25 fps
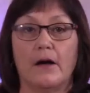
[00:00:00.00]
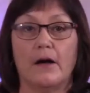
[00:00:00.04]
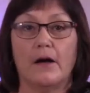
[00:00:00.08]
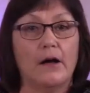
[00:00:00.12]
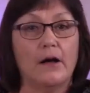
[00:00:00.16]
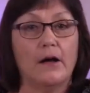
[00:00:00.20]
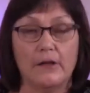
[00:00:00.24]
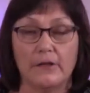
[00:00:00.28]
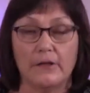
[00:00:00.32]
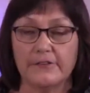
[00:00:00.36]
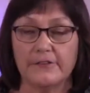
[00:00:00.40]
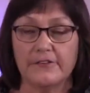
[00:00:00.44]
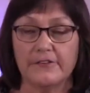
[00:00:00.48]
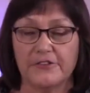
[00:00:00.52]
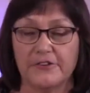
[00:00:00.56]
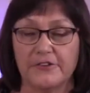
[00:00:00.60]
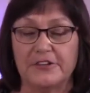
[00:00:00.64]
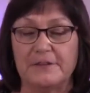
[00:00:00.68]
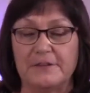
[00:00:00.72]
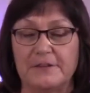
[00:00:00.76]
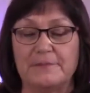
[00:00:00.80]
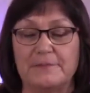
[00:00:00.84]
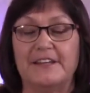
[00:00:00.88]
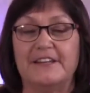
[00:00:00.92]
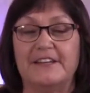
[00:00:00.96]
all the
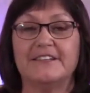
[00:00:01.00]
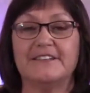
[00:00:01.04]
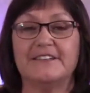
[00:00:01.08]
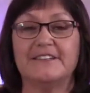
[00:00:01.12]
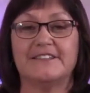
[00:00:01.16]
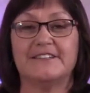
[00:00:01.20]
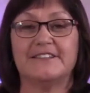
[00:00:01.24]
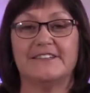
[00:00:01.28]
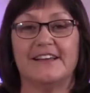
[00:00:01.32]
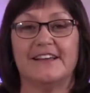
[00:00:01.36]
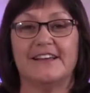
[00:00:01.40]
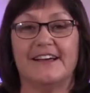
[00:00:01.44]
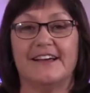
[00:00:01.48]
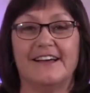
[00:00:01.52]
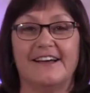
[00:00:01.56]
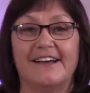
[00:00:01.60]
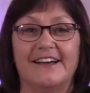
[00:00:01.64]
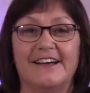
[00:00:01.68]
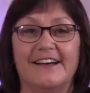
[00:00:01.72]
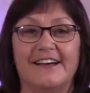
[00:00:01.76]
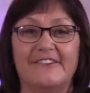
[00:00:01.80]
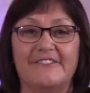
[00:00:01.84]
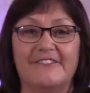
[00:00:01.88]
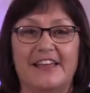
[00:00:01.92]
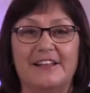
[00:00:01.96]
thirty minutes
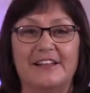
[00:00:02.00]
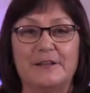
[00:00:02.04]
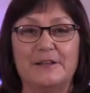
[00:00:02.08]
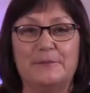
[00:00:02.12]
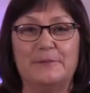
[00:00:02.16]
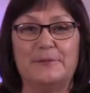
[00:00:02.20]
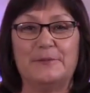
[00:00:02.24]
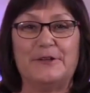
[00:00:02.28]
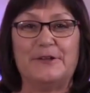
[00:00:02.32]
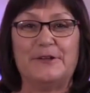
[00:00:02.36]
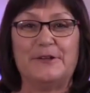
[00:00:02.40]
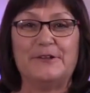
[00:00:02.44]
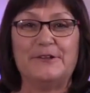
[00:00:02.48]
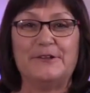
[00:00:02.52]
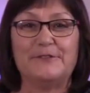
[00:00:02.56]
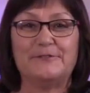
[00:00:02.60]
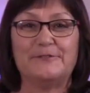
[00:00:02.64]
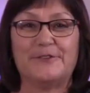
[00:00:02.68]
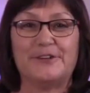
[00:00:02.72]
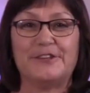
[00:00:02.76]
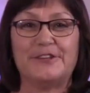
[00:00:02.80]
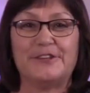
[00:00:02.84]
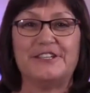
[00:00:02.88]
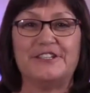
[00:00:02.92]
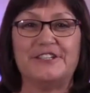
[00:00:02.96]
uh, available
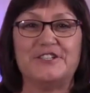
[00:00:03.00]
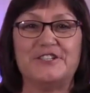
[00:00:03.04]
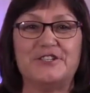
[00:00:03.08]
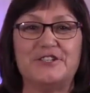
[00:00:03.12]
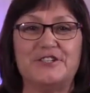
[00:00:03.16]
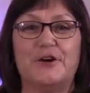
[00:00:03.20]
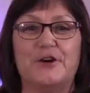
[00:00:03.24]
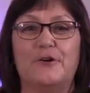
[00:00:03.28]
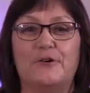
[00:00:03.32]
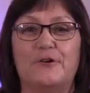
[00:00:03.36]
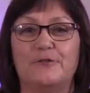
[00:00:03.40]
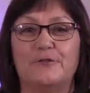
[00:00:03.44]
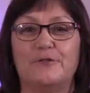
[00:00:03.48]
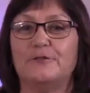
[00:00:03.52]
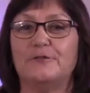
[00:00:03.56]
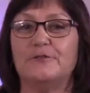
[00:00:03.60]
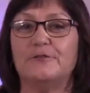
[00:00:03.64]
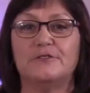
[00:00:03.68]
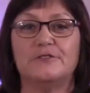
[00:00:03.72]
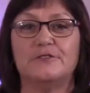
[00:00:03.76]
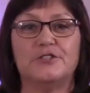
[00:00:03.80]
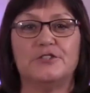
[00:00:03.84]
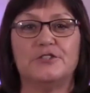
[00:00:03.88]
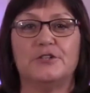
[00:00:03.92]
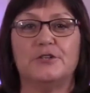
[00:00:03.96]
for this show
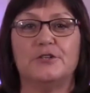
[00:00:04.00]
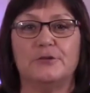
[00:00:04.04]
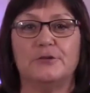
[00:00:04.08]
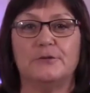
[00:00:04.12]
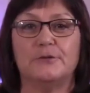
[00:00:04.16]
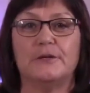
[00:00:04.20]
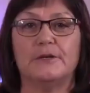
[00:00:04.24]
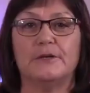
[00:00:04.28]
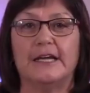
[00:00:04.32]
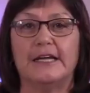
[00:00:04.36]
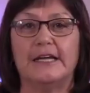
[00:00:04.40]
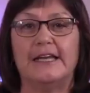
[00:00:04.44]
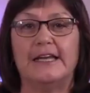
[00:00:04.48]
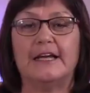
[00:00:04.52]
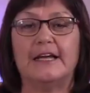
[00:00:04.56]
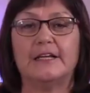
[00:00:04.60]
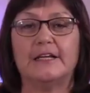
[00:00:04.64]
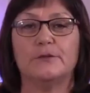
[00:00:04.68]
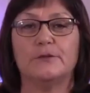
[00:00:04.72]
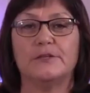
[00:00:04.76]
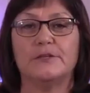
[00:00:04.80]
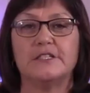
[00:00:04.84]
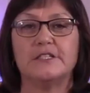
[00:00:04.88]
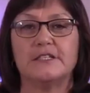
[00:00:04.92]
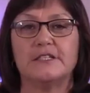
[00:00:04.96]
to
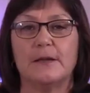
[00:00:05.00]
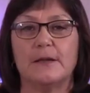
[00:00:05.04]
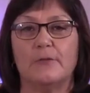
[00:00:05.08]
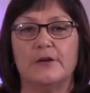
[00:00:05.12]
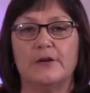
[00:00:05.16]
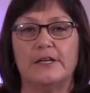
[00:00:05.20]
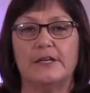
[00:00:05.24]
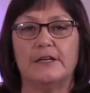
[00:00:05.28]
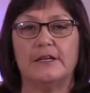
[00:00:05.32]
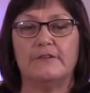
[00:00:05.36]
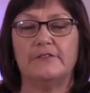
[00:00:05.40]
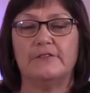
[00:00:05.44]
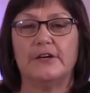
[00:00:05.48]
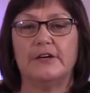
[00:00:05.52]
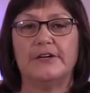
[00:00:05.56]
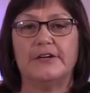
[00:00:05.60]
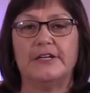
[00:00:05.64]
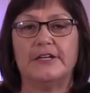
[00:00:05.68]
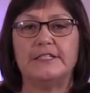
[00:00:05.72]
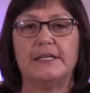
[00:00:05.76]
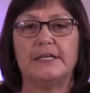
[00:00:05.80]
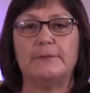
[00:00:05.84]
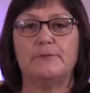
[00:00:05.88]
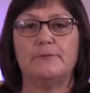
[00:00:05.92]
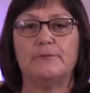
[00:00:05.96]
connect with someone in a
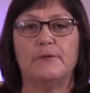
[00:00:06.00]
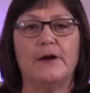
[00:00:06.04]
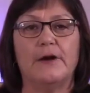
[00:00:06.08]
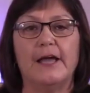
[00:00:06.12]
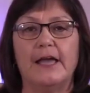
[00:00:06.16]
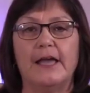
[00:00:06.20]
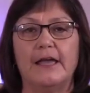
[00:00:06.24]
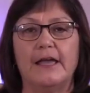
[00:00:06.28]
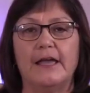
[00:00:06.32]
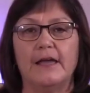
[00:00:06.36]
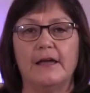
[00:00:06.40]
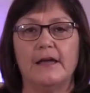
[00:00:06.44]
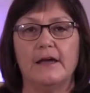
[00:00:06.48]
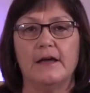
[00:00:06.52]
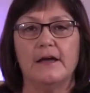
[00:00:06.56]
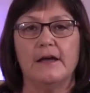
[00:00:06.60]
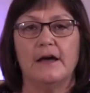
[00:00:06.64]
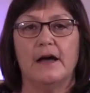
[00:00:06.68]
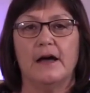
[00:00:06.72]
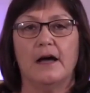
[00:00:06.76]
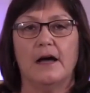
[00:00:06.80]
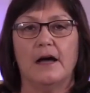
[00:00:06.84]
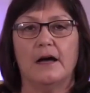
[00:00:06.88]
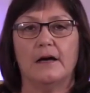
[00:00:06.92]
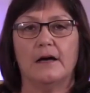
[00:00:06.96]
very deep way,
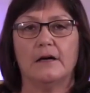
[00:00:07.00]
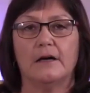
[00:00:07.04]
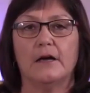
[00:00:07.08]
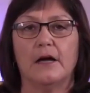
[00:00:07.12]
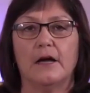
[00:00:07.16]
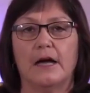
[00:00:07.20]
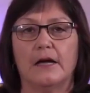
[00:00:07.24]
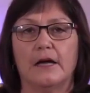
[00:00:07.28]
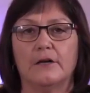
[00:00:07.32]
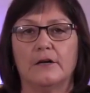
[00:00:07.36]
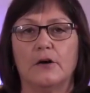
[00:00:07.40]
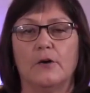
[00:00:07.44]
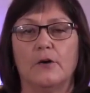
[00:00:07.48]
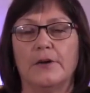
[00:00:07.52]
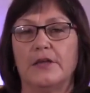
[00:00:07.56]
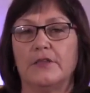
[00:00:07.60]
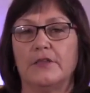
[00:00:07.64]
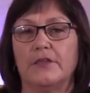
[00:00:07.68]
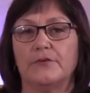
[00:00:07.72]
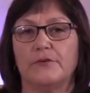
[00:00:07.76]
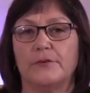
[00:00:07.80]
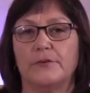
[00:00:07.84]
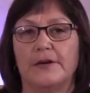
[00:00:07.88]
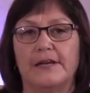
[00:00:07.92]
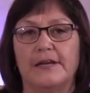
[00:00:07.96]
uh, uh,
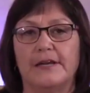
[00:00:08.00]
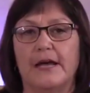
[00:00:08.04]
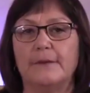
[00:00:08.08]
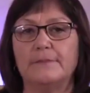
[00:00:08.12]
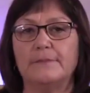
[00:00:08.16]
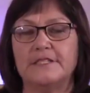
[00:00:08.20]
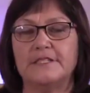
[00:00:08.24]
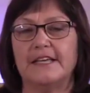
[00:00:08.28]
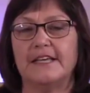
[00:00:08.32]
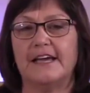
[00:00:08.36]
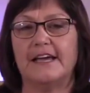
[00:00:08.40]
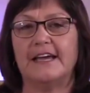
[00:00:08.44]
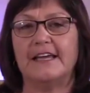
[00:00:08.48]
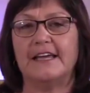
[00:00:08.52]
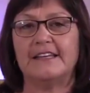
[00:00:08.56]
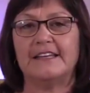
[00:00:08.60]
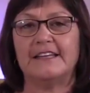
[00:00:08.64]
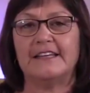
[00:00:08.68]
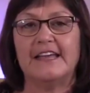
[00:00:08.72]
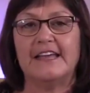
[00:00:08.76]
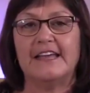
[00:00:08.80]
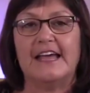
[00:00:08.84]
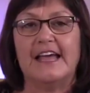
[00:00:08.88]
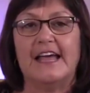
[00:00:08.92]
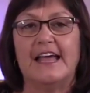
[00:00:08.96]
going through an upset.
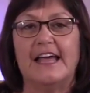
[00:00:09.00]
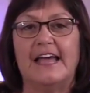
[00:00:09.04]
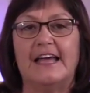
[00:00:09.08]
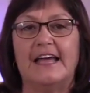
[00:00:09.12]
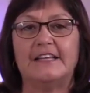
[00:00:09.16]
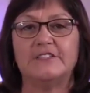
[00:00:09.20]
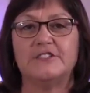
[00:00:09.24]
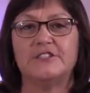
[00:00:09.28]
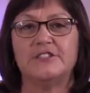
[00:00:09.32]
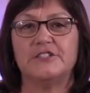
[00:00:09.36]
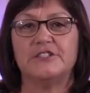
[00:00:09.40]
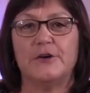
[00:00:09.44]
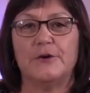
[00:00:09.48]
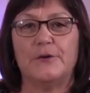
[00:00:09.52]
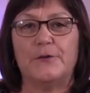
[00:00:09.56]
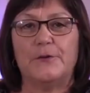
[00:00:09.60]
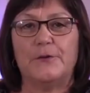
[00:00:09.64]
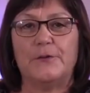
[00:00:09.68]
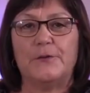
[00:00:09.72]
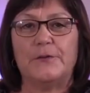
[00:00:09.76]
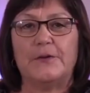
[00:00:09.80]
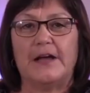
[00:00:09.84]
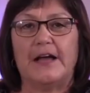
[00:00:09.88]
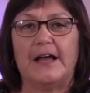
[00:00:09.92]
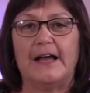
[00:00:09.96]
And
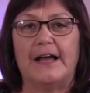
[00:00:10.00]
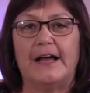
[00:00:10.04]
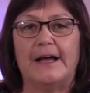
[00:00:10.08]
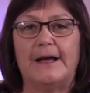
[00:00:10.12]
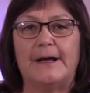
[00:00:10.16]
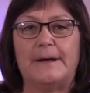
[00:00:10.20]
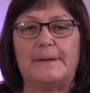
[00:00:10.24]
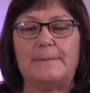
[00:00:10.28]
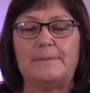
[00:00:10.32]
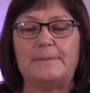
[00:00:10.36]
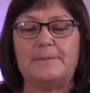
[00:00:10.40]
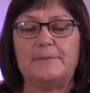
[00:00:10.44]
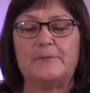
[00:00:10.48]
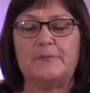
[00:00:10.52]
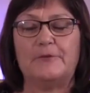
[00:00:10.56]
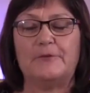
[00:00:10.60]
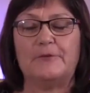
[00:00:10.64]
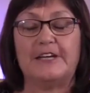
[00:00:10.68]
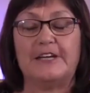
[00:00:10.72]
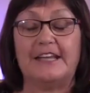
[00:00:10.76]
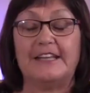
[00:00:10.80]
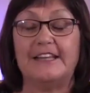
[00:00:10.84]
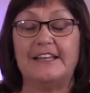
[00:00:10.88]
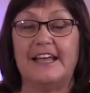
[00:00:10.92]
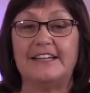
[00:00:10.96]
so um,
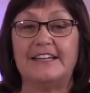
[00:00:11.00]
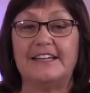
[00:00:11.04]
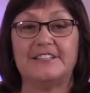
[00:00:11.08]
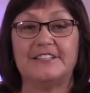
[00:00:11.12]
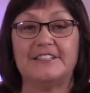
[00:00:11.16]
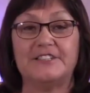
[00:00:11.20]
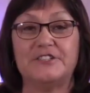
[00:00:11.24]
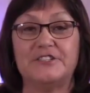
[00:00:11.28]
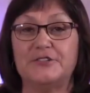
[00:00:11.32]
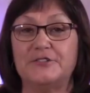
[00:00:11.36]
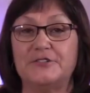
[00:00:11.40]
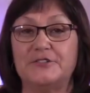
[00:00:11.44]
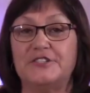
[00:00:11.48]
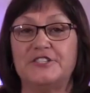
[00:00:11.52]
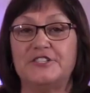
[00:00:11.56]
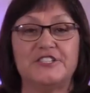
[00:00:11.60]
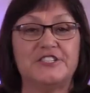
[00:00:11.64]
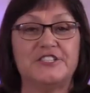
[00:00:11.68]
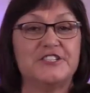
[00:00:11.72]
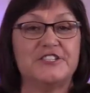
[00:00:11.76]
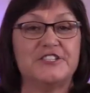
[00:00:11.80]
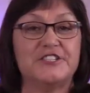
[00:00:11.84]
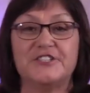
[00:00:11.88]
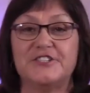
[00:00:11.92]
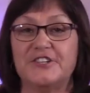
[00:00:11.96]
what I'd like to do
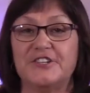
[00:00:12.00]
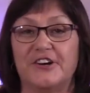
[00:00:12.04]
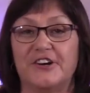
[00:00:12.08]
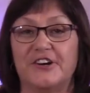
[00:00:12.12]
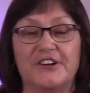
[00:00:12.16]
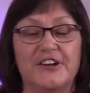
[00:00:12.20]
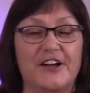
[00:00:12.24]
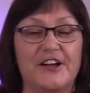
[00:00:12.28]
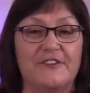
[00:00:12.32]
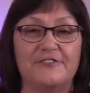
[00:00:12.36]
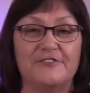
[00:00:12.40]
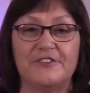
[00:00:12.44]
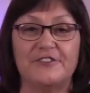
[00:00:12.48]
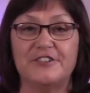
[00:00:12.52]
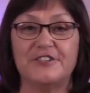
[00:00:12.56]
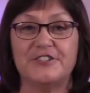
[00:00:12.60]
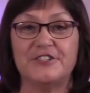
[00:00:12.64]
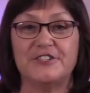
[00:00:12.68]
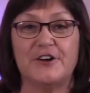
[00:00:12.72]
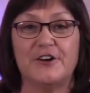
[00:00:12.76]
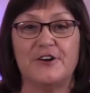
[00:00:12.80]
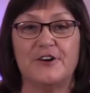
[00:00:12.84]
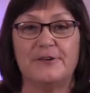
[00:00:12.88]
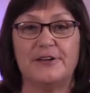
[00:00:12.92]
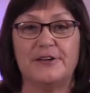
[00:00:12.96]
just to start off the
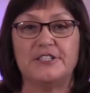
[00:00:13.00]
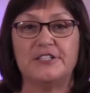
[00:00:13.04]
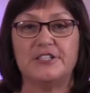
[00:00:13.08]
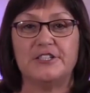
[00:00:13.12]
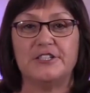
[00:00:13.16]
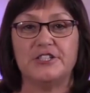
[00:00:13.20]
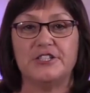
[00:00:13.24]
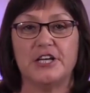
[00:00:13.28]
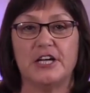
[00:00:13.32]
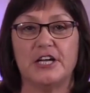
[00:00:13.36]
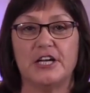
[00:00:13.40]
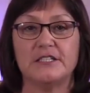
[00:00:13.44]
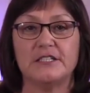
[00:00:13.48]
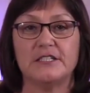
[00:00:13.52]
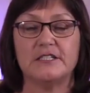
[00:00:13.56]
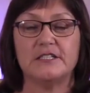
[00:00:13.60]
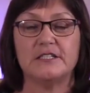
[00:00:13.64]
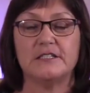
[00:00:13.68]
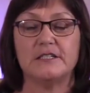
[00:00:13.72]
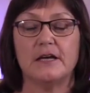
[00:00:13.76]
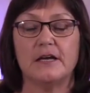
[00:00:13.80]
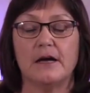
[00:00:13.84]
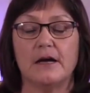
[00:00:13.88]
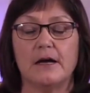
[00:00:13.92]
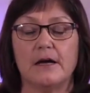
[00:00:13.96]
show is
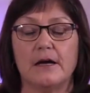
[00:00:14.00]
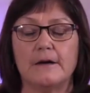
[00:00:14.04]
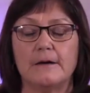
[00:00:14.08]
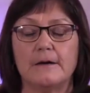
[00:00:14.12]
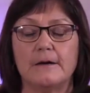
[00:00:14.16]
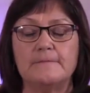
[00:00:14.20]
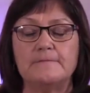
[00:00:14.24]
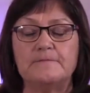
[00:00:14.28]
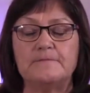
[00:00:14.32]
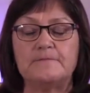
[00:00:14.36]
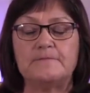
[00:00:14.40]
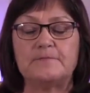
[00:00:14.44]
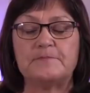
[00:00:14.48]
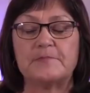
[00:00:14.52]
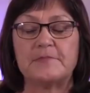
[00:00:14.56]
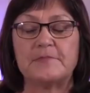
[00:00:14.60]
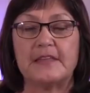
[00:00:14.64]
just um,